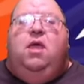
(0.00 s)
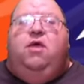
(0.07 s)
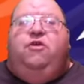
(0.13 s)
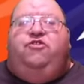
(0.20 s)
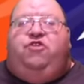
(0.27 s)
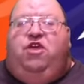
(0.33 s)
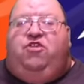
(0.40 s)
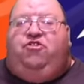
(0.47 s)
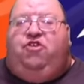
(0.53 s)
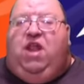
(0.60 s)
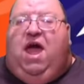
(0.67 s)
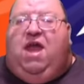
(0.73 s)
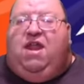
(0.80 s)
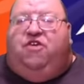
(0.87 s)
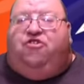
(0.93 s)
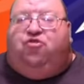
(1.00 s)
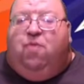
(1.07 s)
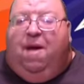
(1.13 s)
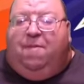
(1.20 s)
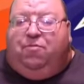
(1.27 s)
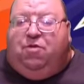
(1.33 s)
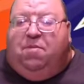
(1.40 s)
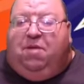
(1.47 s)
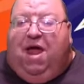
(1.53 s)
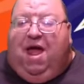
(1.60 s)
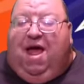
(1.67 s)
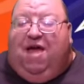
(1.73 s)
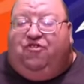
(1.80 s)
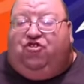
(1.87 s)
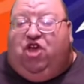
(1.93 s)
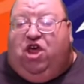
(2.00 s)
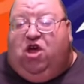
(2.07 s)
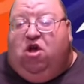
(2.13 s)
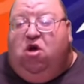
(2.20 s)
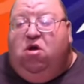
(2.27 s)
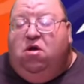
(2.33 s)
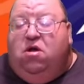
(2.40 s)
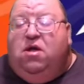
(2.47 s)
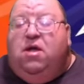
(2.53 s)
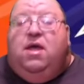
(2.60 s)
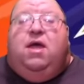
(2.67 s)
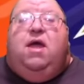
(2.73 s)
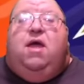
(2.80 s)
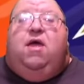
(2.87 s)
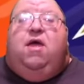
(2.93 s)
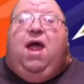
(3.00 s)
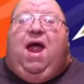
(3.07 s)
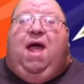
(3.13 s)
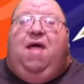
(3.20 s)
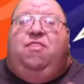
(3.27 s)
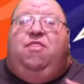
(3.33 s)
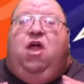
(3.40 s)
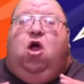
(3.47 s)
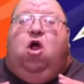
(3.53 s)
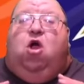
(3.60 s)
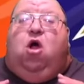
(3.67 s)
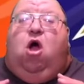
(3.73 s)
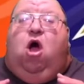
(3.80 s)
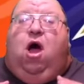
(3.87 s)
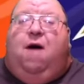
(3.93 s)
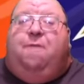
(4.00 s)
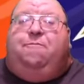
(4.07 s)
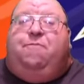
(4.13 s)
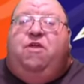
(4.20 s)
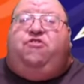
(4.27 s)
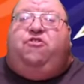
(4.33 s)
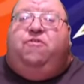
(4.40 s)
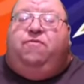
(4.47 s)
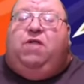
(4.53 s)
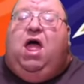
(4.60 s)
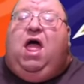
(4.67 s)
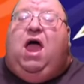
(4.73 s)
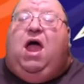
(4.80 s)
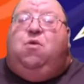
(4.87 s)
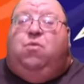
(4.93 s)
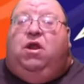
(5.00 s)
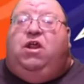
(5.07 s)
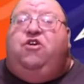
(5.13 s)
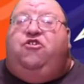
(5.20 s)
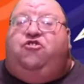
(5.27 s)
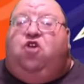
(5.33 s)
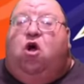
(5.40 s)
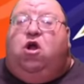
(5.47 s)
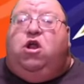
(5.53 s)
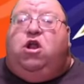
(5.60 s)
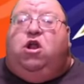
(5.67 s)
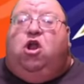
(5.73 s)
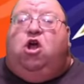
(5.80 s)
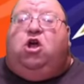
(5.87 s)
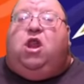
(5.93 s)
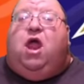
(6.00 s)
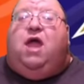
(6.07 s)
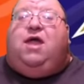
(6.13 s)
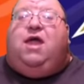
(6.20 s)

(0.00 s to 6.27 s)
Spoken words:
Cincinnati swept them last year, and their offensive line really started to look like